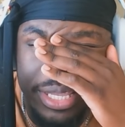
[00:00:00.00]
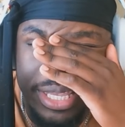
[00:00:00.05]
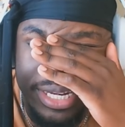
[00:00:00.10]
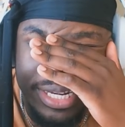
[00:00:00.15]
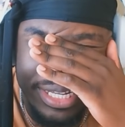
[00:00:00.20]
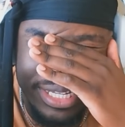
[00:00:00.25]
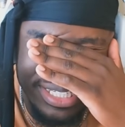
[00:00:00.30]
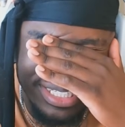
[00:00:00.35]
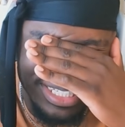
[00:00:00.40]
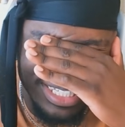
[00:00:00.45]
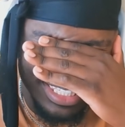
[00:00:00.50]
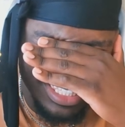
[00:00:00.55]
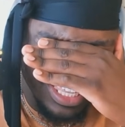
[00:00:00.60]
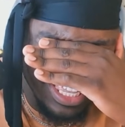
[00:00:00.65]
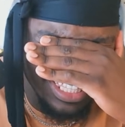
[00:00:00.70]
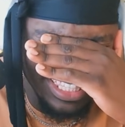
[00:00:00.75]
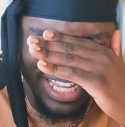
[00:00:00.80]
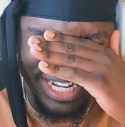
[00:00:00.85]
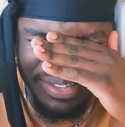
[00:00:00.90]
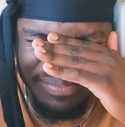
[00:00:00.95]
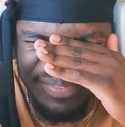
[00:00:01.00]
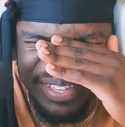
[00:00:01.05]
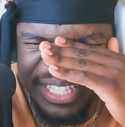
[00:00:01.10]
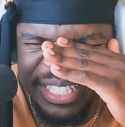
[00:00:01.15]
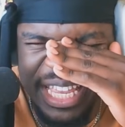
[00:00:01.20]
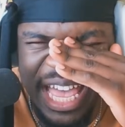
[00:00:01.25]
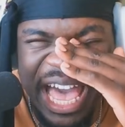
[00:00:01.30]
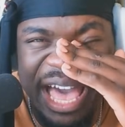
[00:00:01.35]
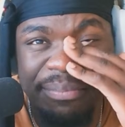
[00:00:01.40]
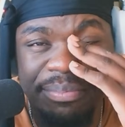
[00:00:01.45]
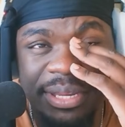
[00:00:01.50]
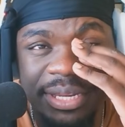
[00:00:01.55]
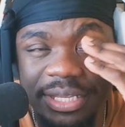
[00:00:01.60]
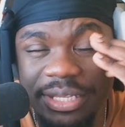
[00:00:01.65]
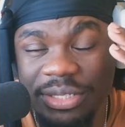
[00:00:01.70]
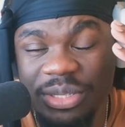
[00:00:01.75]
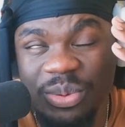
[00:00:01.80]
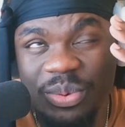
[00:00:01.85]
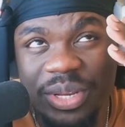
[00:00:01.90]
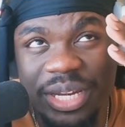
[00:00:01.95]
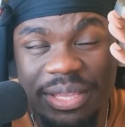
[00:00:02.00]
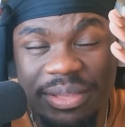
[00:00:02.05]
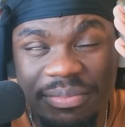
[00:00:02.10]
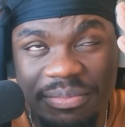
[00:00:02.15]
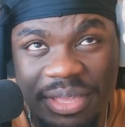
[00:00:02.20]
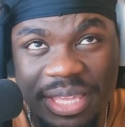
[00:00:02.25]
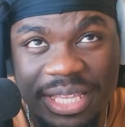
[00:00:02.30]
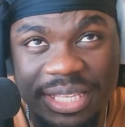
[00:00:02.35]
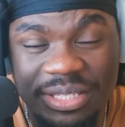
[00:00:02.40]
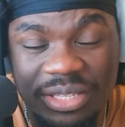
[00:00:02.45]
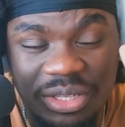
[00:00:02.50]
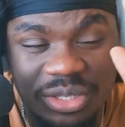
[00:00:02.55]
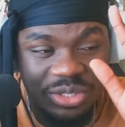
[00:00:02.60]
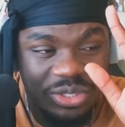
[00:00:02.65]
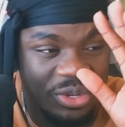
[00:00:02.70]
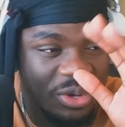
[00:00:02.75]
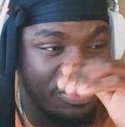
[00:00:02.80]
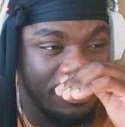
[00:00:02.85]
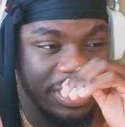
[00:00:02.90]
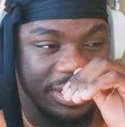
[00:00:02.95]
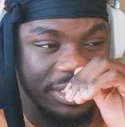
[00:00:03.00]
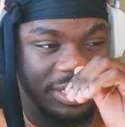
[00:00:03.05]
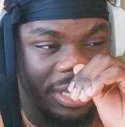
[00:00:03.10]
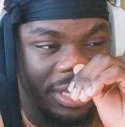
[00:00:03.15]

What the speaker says: and niggas just think that it means happiness when it means so much